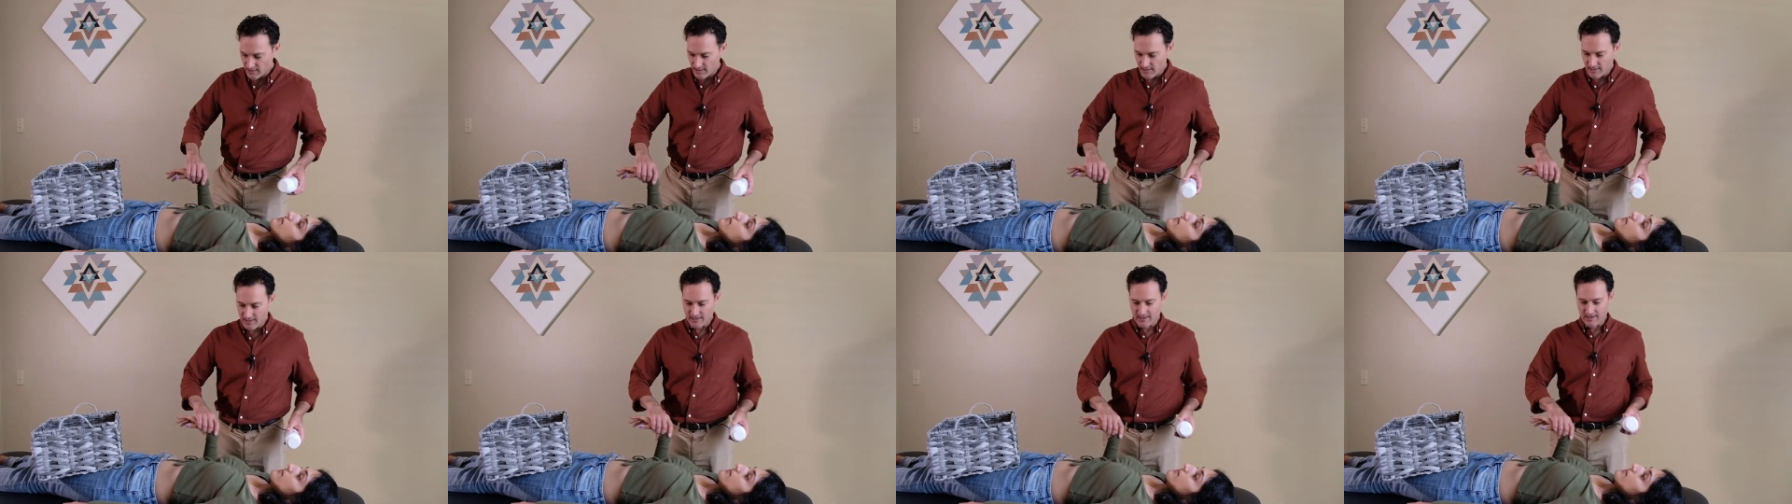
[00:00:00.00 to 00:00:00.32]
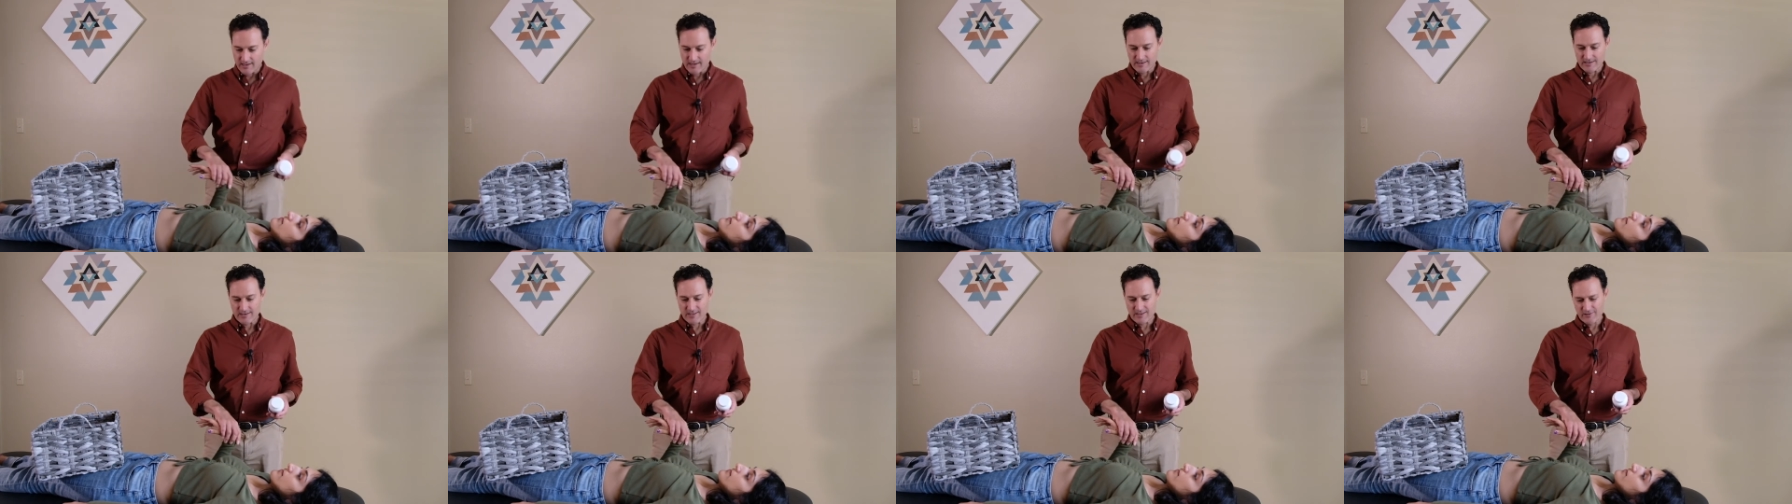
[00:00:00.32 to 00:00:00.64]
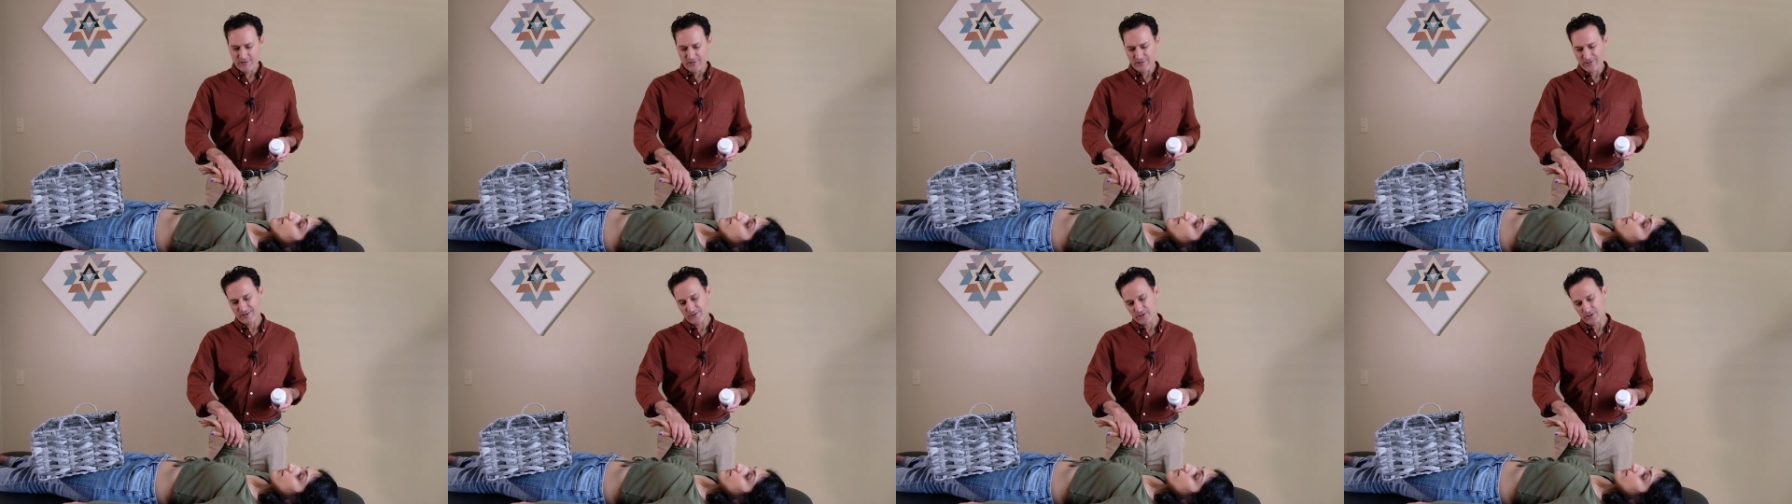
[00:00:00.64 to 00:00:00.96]

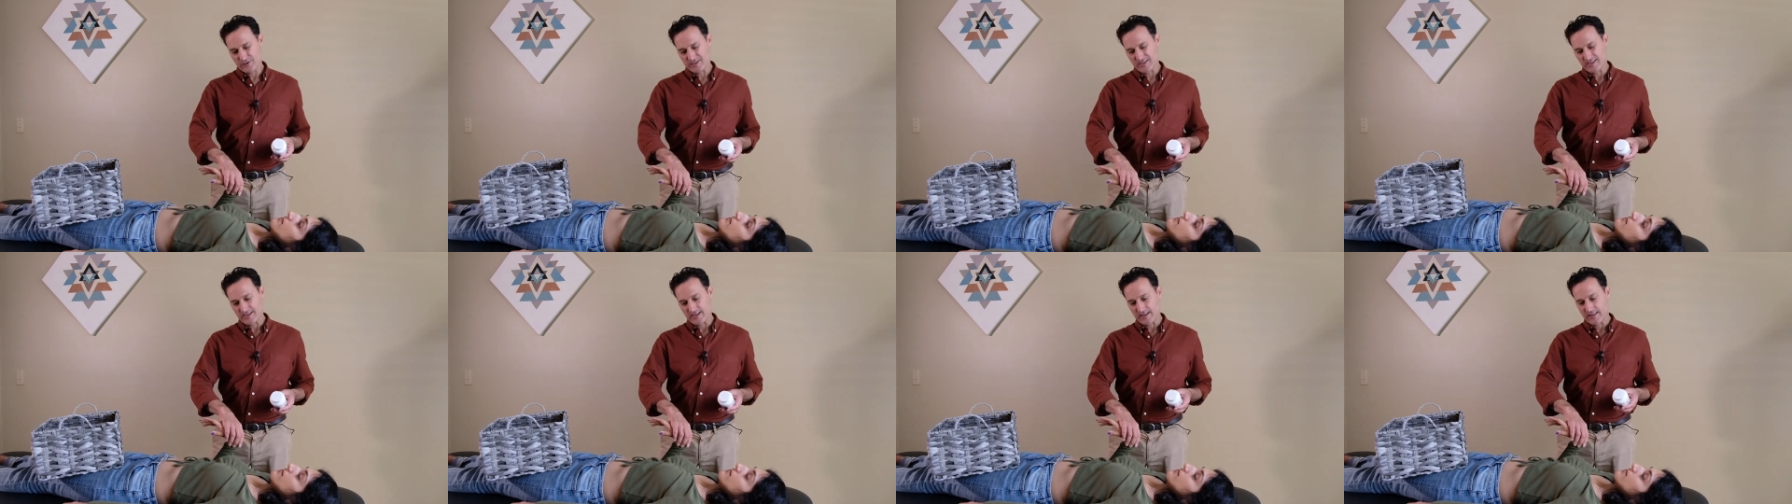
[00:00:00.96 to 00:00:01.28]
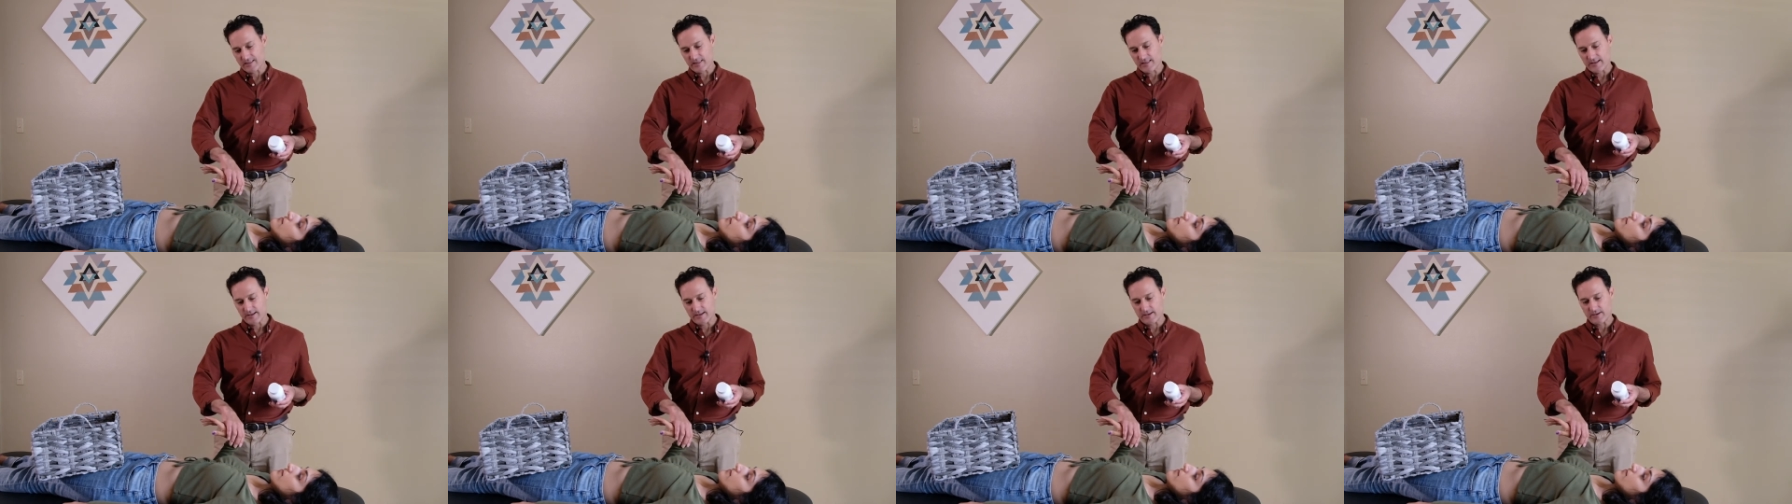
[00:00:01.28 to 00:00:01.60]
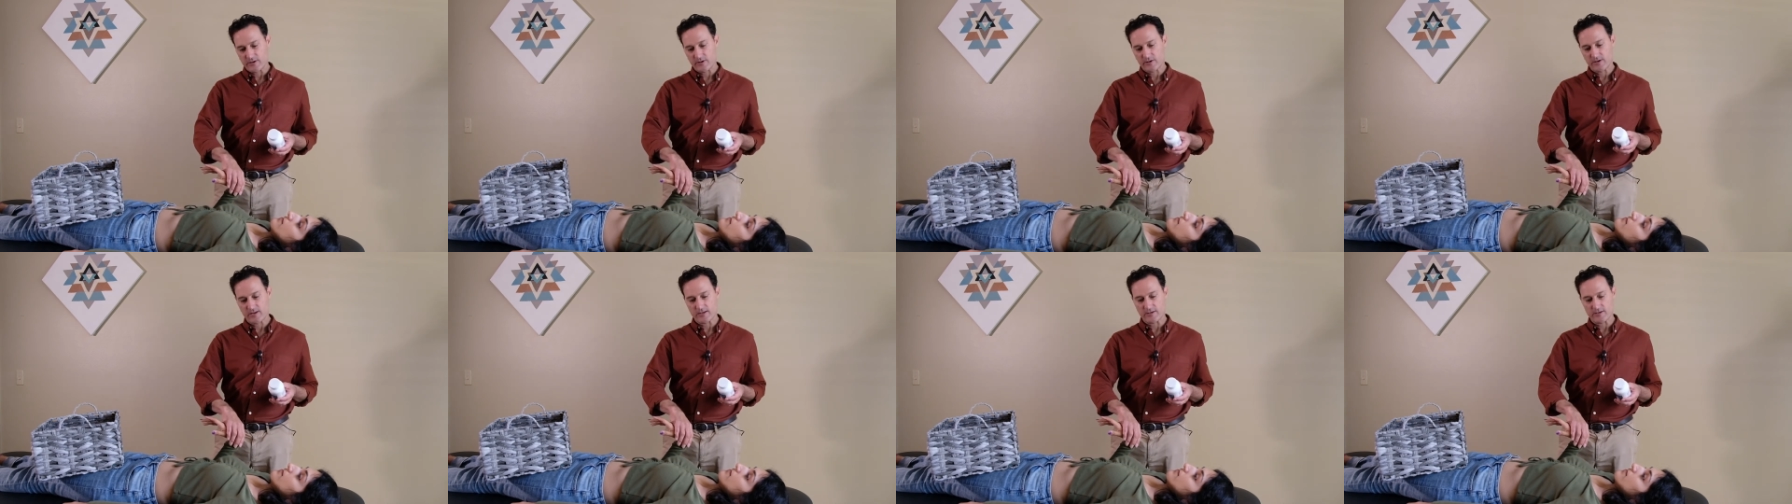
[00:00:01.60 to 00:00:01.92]
Another interesting thing
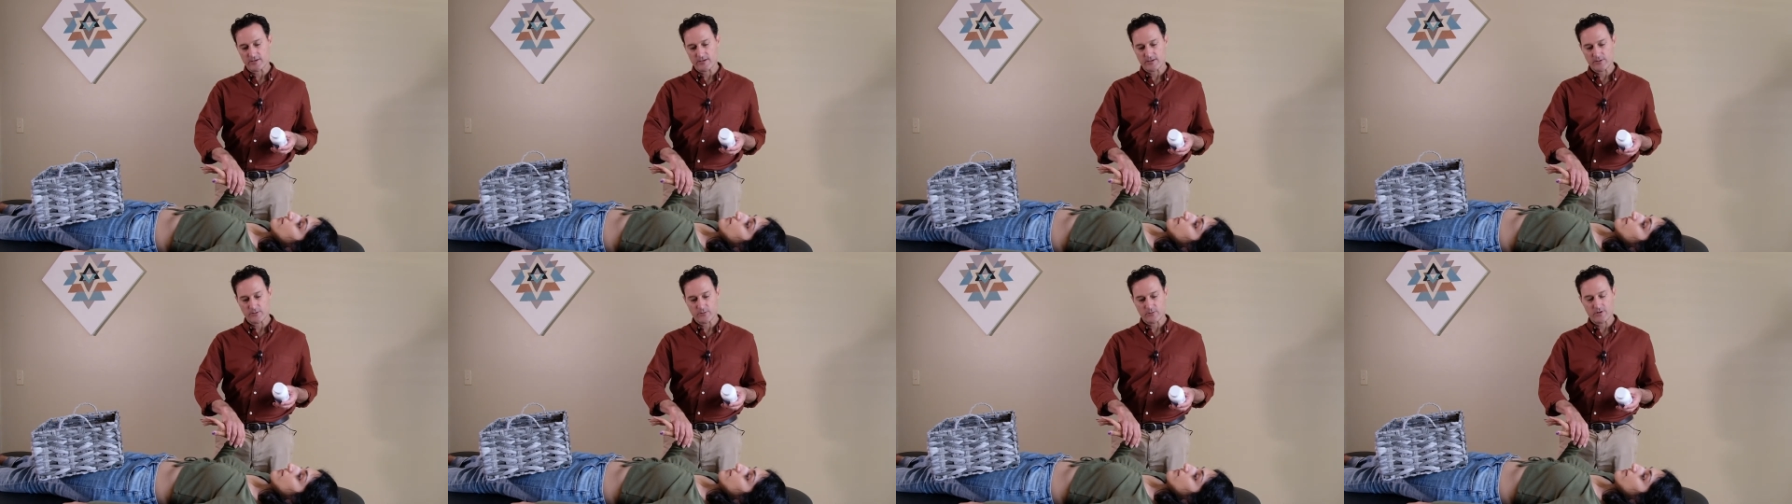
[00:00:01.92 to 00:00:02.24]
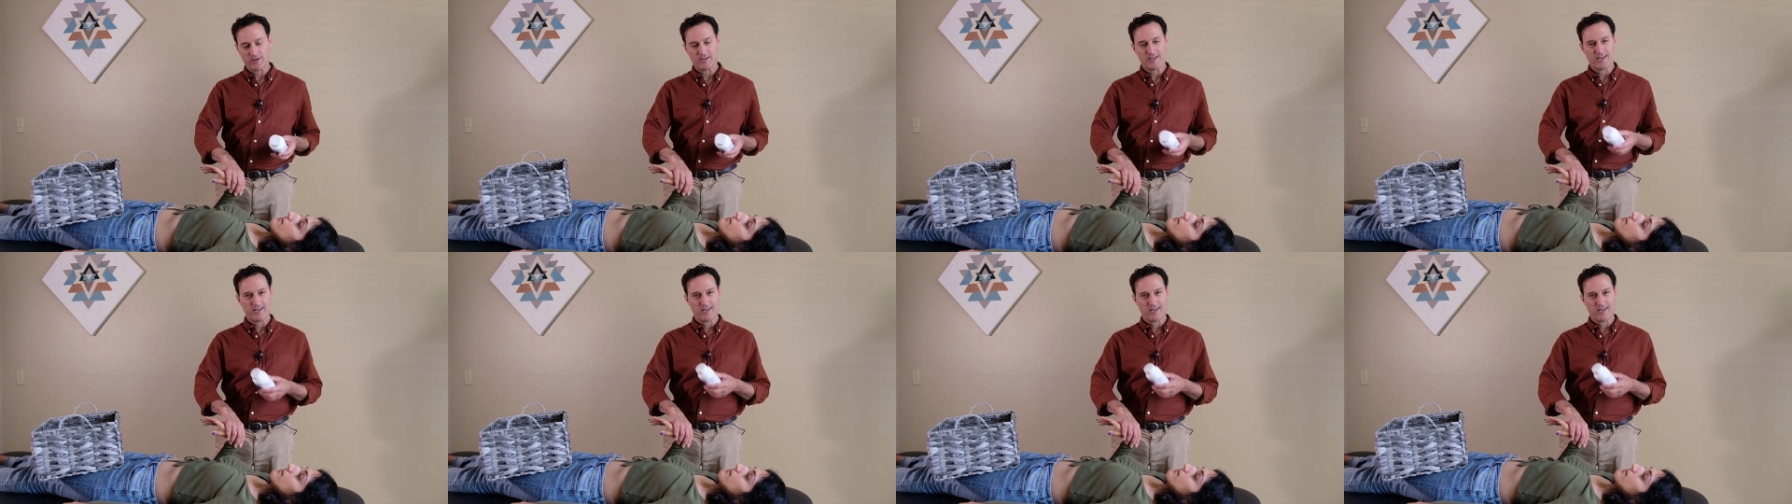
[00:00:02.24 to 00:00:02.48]
you can do,